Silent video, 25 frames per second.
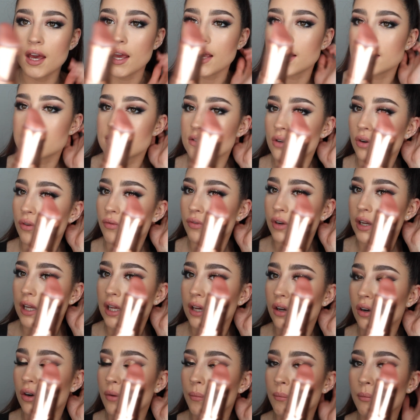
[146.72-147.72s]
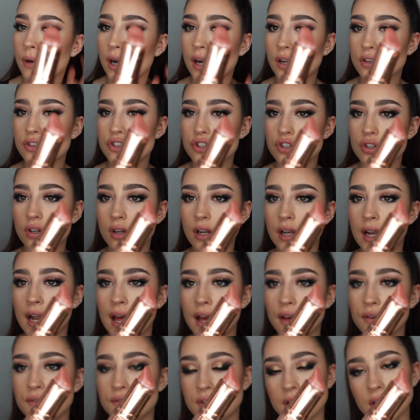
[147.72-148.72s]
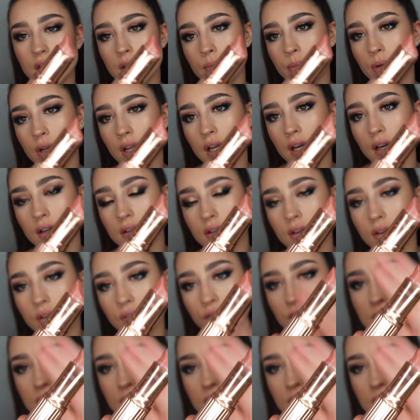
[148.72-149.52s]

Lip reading: it's not really got much left in the bullet. I don't know